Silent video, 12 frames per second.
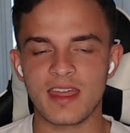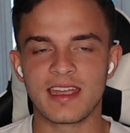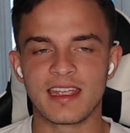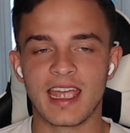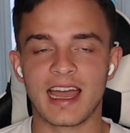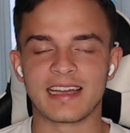
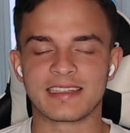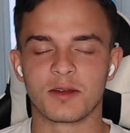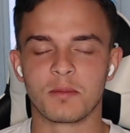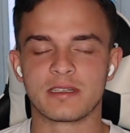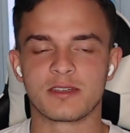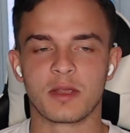Yeah,
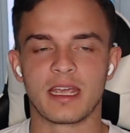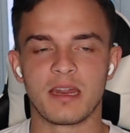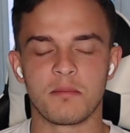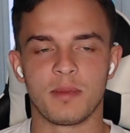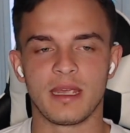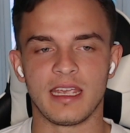so
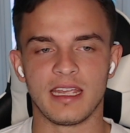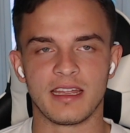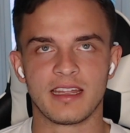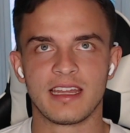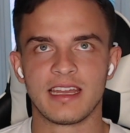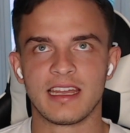getting beat
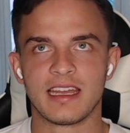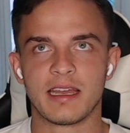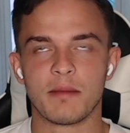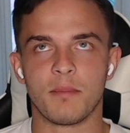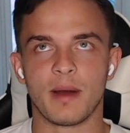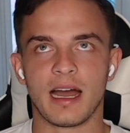
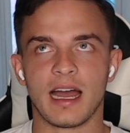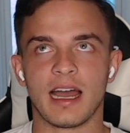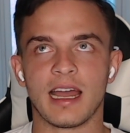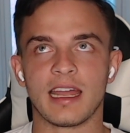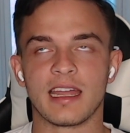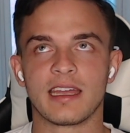
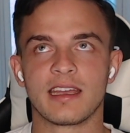by,